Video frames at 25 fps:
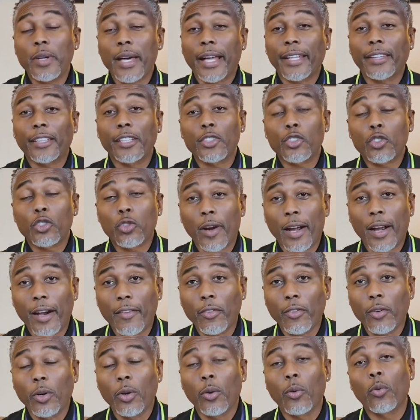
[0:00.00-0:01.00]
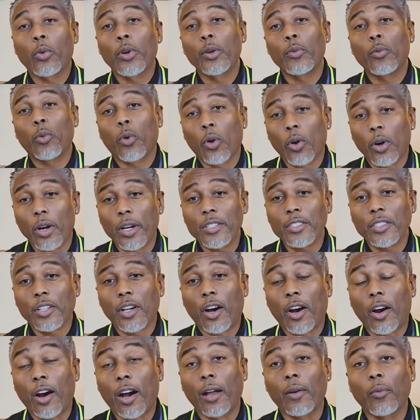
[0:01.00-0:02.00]
got the Travel Rewards
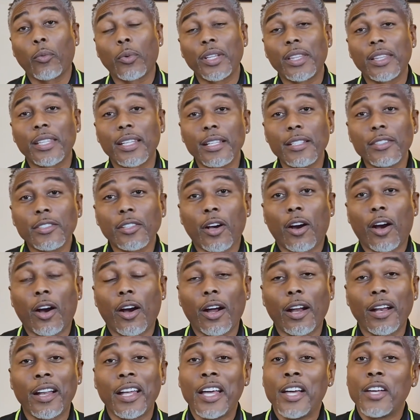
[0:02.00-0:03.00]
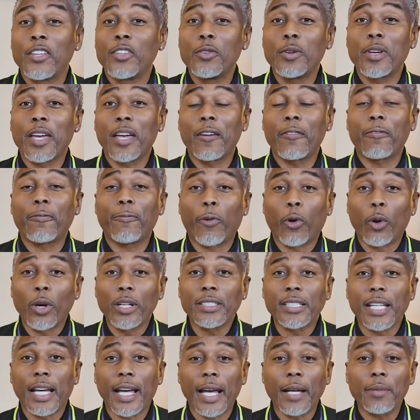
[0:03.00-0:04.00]
card. With this card, you get 4
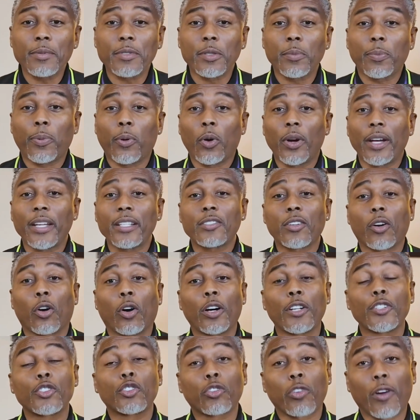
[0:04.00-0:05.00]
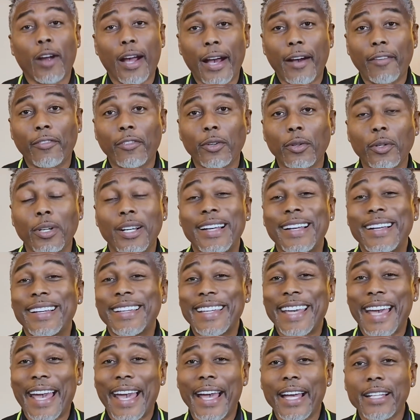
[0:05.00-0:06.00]
times the points on travel,
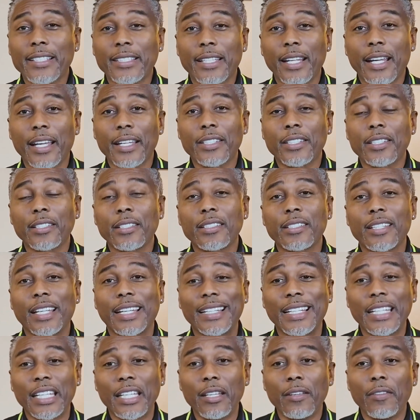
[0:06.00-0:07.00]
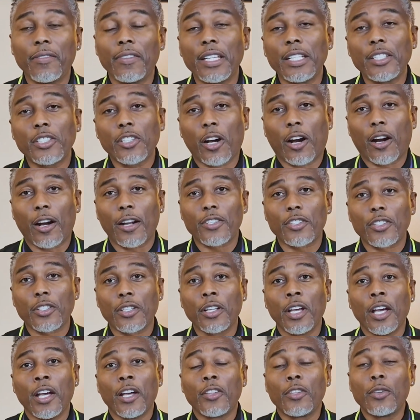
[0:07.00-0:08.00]
gas stations, and EV
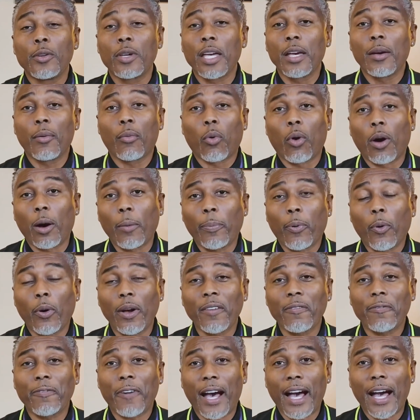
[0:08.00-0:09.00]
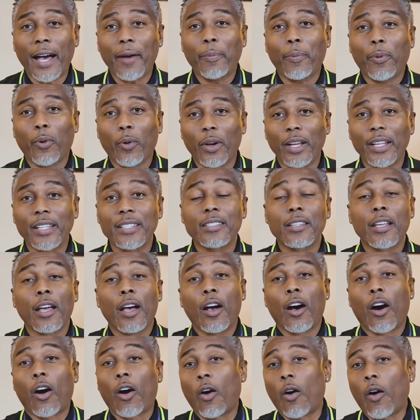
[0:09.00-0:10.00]
charging. You get 1.5 points
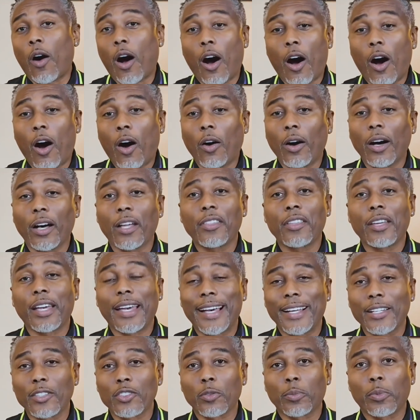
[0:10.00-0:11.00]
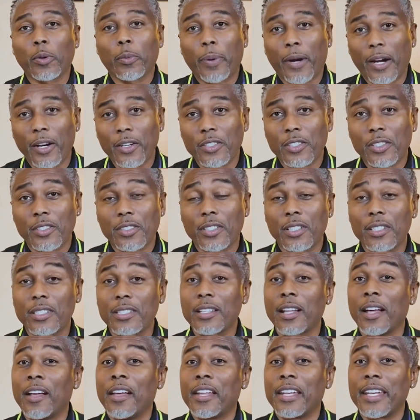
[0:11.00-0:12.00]
on all other eligible
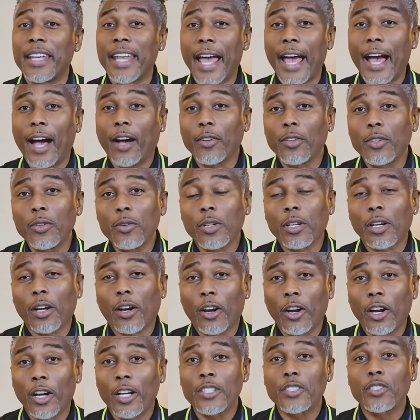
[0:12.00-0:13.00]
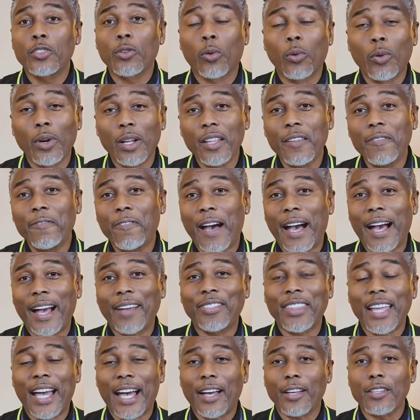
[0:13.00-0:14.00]
purchases. Now you can earn
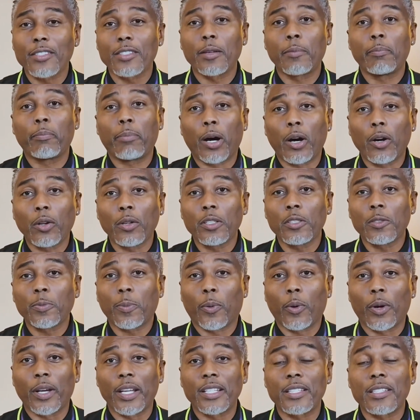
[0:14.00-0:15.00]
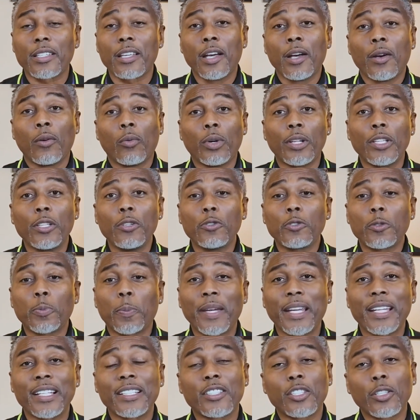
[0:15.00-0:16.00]
25,000 bonus points when you
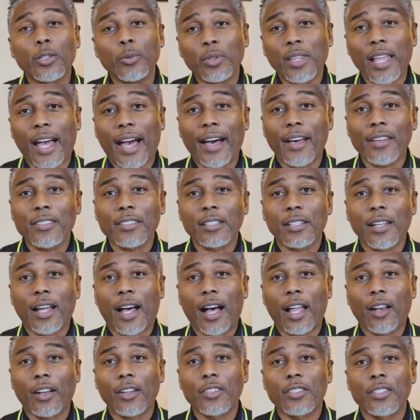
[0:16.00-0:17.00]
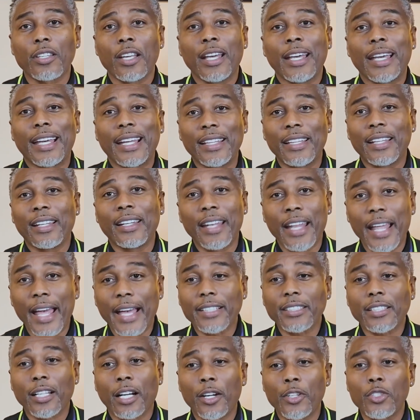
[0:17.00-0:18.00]
spend $2,000 in the
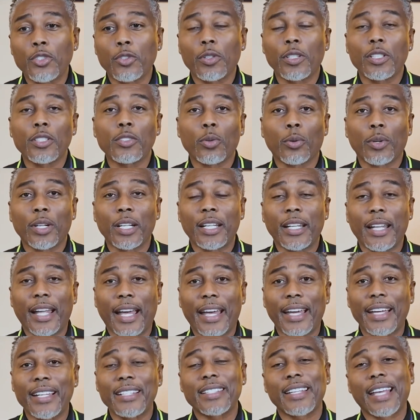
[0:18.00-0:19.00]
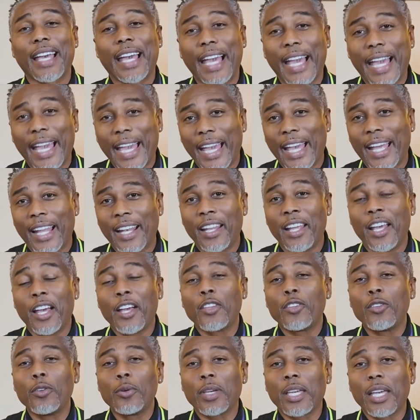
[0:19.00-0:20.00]
next 120 days, and
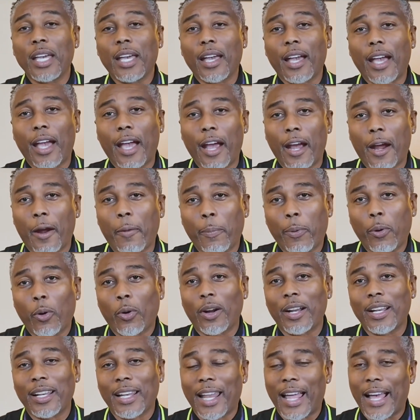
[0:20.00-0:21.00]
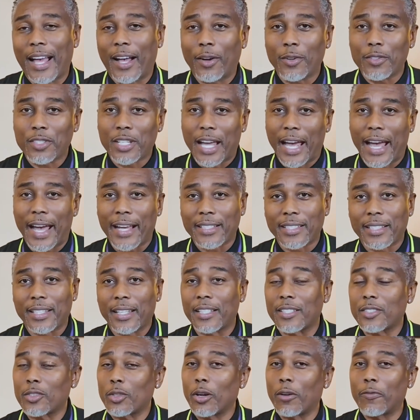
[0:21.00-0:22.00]
you get airport lounge
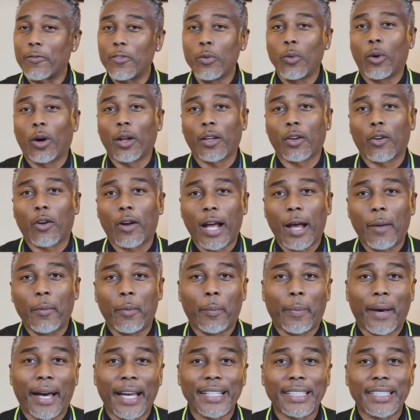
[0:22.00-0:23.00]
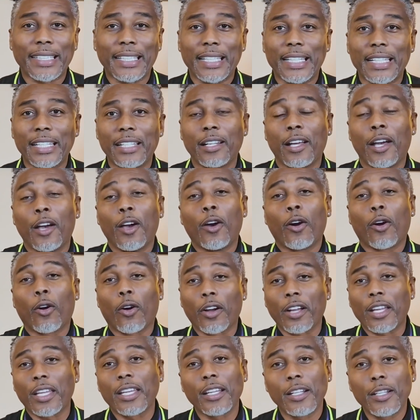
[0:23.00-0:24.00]
access. So if you want to grab a bite to eat
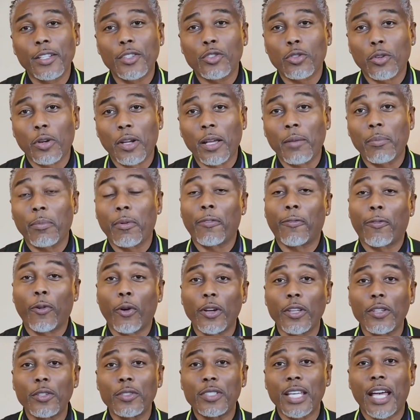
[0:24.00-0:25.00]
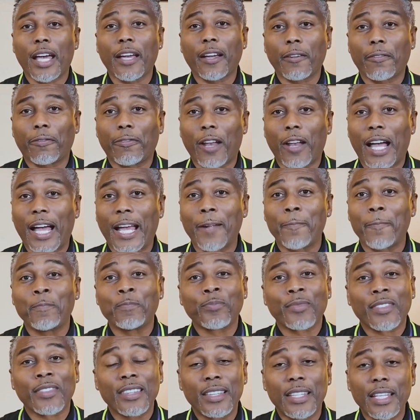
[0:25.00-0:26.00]
or get a drink before you take a flight,
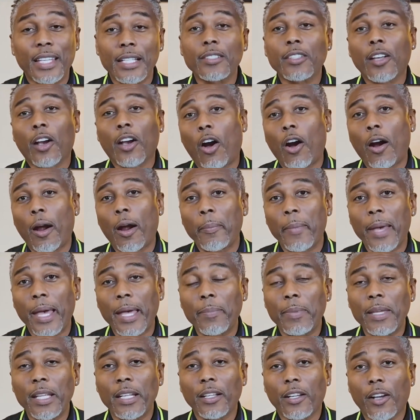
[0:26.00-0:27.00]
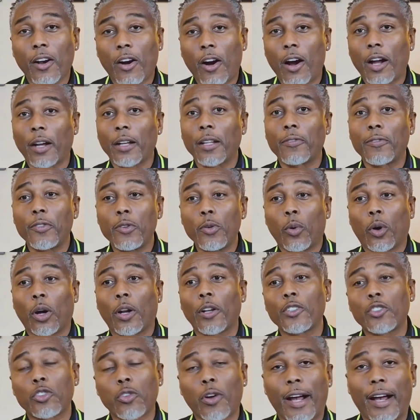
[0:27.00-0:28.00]
this card may be the card if you
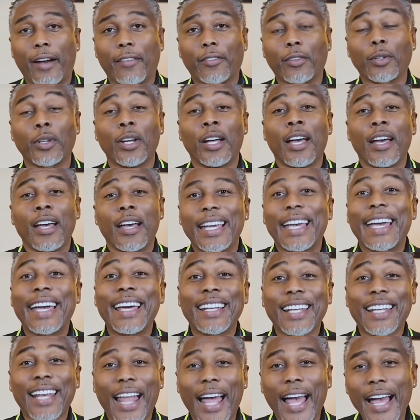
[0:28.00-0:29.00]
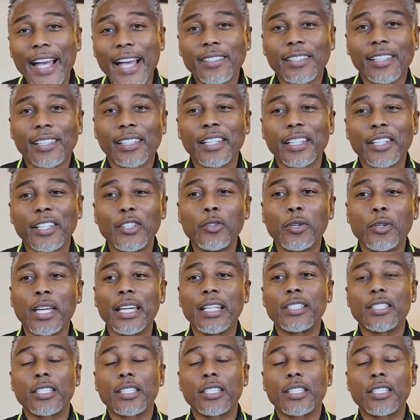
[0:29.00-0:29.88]
want to travel. And lastly, you get